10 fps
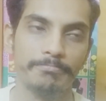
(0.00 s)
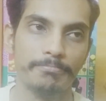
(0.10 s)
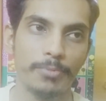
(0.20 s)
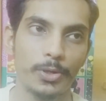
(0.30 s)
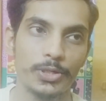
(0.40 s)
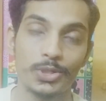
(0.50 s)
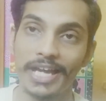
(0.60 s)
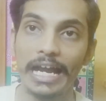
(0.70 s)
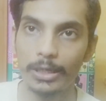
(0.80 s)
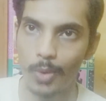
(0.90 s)
what you
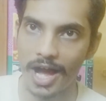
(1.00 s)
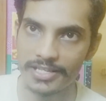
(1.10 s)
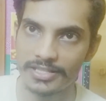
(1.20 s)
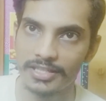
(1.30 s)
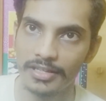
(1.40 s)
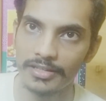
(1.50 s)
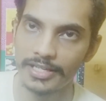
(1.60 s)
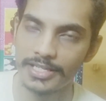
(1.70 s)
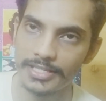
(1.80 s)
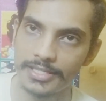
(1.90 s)
say advanced
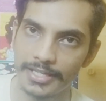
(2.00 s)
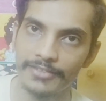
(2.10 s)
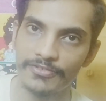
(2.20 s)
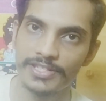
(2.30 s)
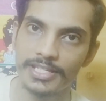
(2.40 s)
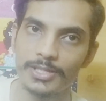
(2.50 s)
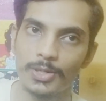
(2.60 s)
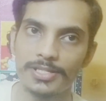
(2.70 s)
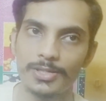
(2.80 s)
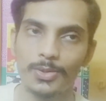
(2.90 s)
theories in physics
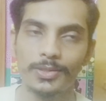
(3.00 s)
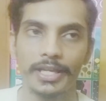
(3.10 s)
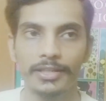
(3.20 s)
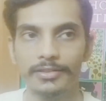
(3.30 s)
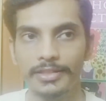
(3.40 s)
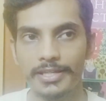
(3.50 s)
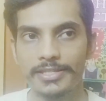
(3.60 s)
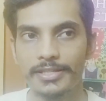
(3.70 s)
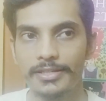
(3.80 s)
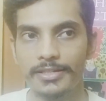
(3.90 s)
also. Like
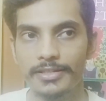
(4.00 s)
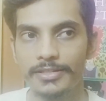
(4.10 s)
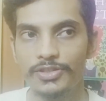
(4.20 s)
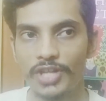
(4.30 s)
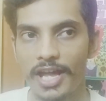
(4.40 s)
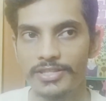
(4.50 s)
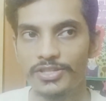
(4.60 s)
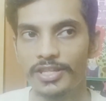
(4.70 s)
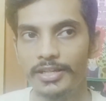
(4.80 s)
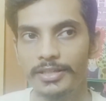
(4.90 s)
there's a
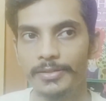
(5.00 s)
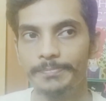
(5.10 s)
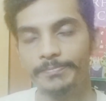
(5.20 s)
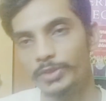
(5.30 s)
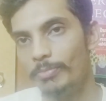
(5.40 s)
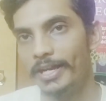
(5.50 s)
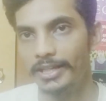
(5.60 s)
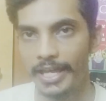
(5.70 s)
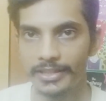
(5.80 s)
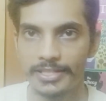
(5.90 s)
chance that you
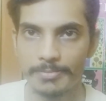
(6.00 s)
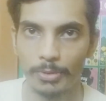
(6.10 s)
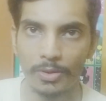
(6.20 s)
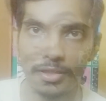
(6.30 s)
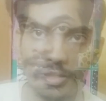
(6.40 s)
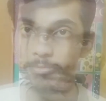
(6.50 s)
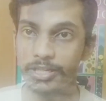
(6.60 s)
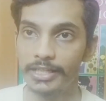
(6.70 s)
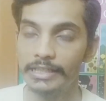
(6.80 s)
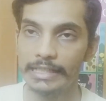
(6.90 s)
might like this book. I'm
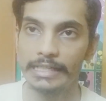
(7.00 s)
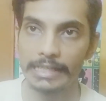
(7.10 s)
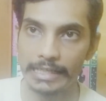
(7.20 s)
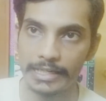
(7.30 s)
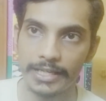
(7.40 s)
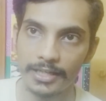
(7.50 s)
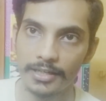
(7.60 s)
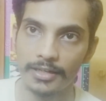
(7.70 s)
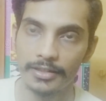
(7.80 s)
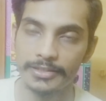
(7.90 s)
currently
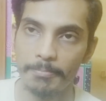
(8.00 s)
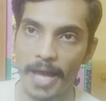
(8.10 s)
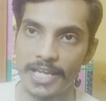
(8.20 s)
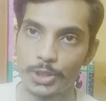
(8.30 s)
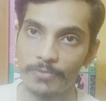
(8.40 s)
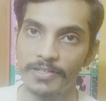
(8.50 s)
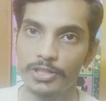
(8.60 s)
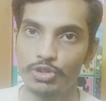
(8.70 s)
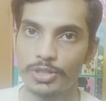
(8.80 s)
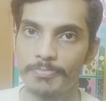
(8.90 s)
reading The Palace of
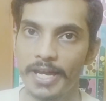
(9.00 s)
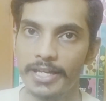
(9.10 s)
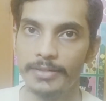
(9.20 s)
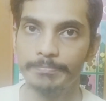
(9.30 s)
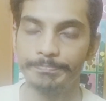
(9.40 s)
Illusions by